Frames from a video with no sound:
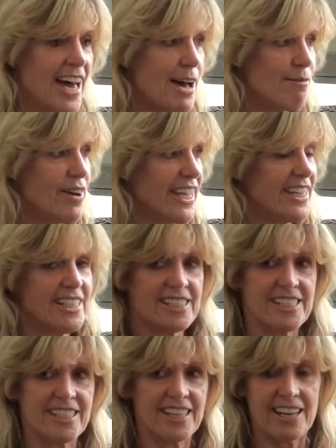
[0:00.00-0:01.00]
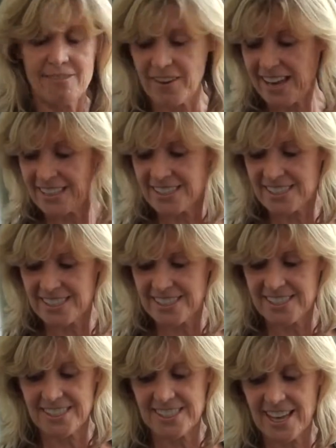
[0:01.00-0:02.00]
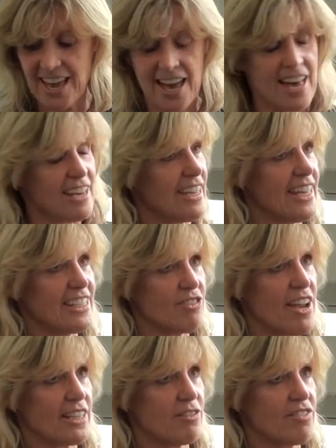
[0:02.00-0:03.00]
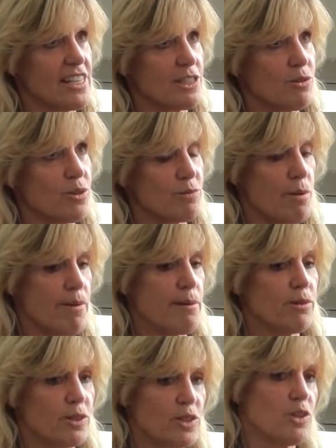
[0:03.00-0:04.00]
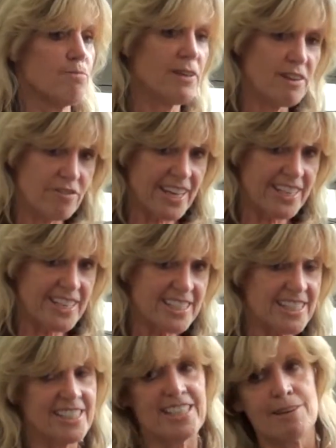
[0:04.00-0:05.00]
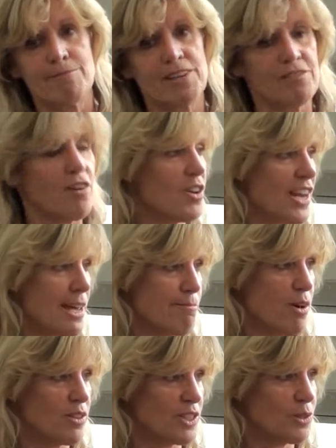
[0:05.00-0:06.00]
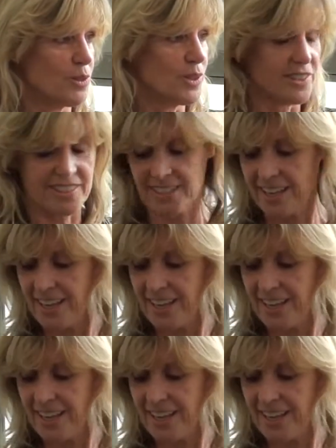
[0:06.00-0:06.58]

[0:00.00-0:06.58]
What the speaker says: Recognition events, interactive resource where people could do a bit of recognition, a bit of online modules.